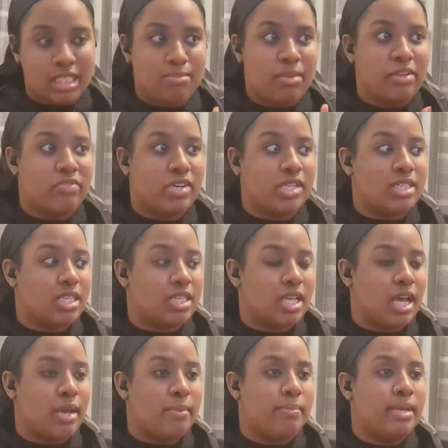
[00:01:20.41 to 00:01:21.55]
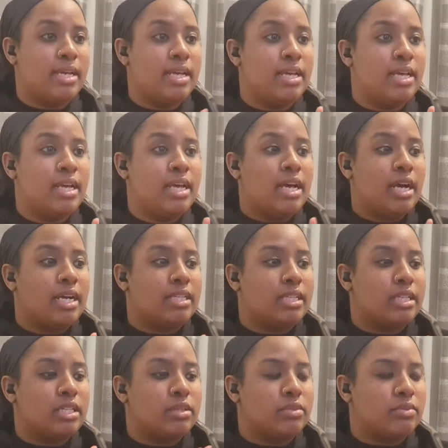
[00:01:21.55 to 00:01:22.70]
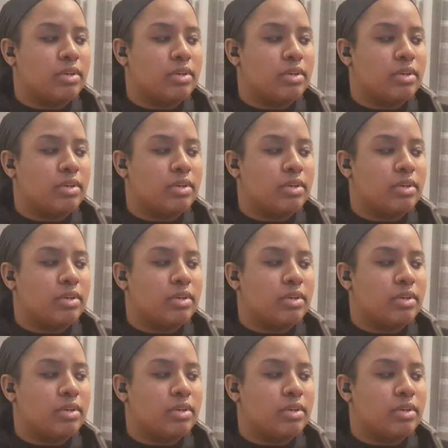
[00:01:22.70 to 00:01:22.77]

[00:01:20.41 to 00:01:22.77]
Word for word: This is my first exam, and then